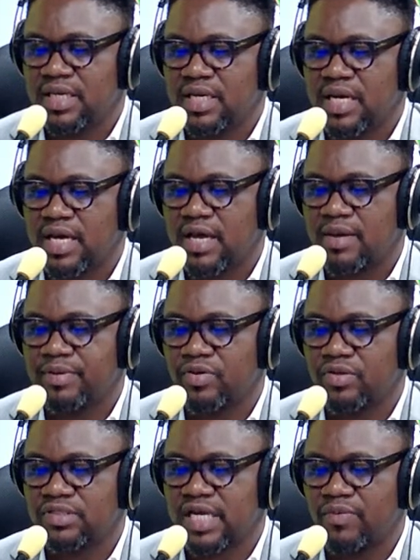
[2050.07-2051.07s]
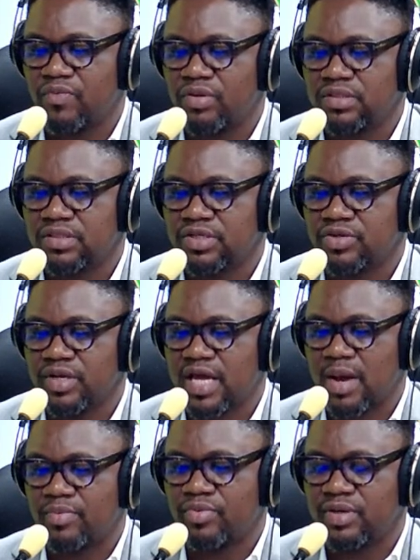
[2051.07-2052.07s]
Because I want
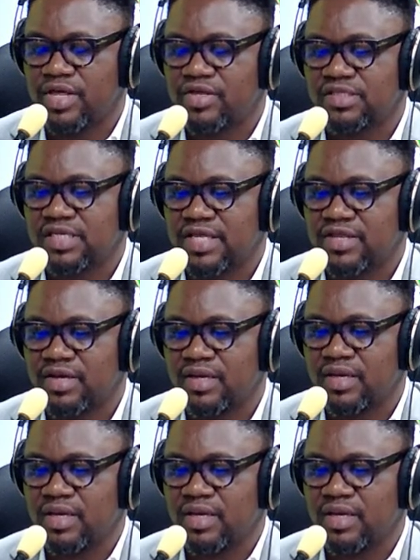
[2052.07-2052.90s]
unicameral legislature